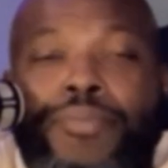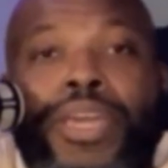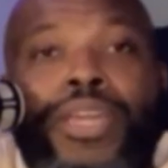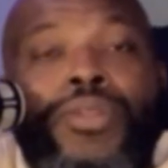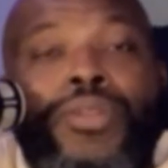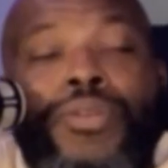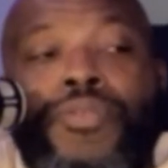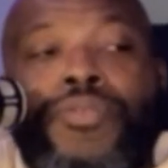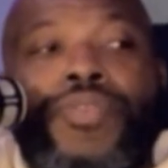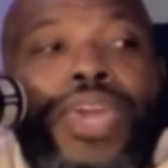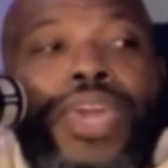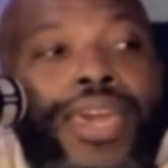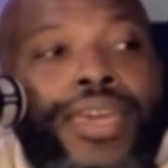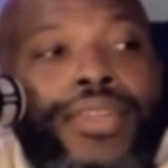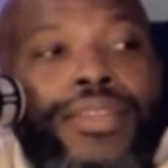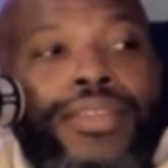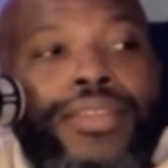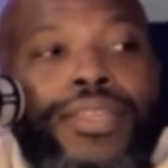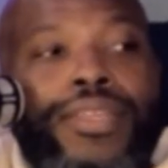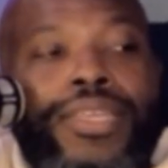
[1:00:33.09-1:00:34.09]
Matter of
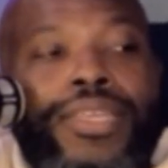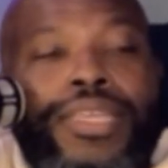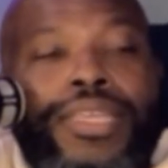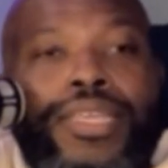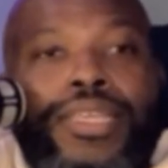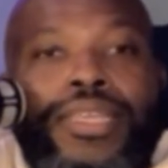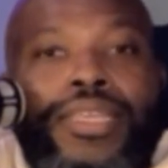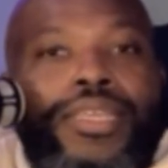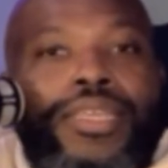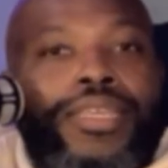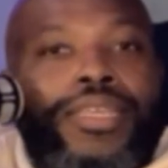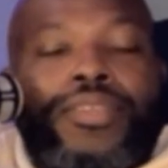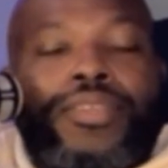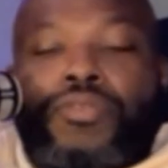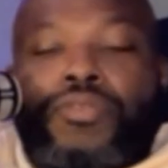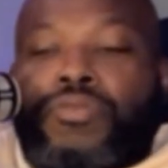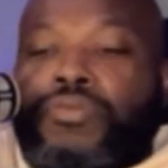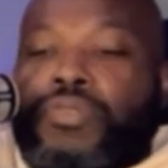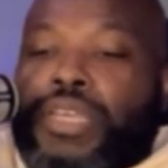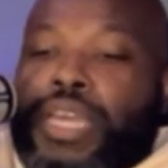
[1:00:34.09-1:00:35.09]
fact,
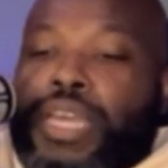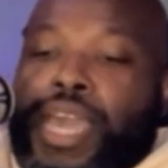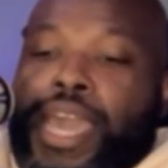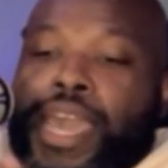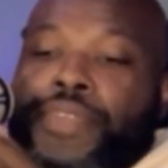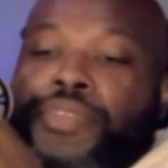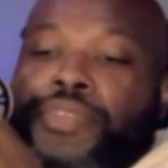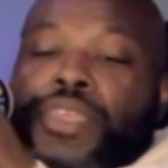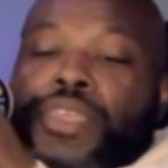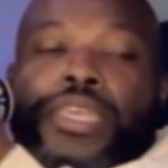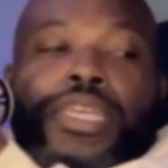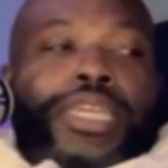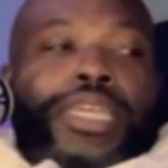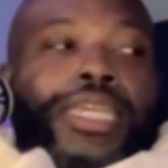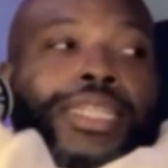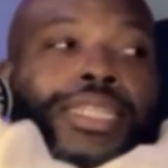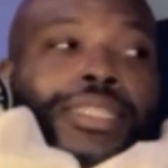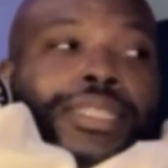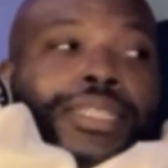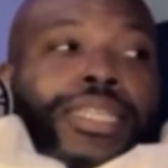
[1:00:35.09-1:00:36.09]
I think
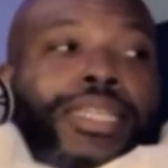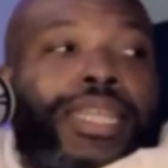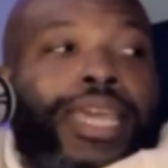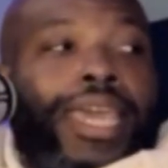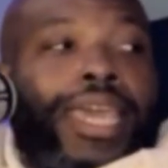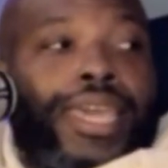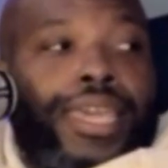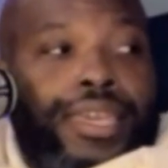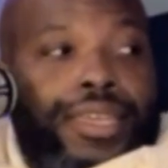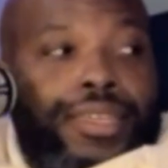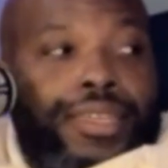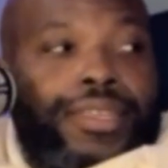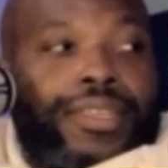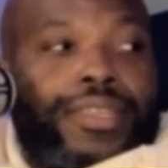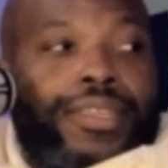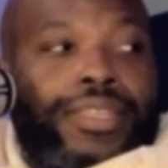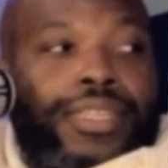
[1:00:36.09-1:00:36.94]
in today